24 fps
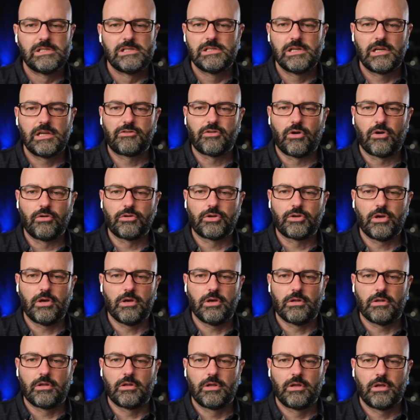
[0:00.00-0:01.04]
It's all
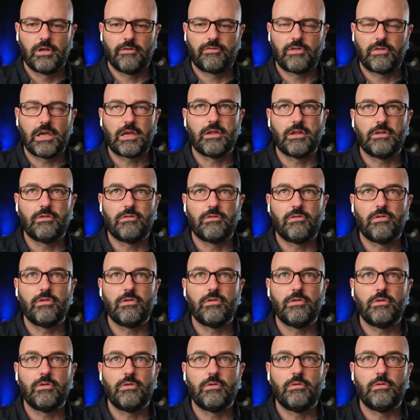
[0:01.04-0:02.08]
good. If they can
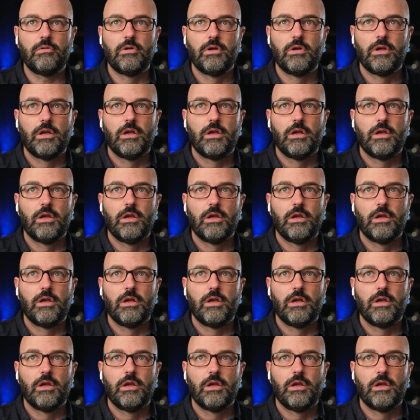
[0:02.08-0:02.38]
do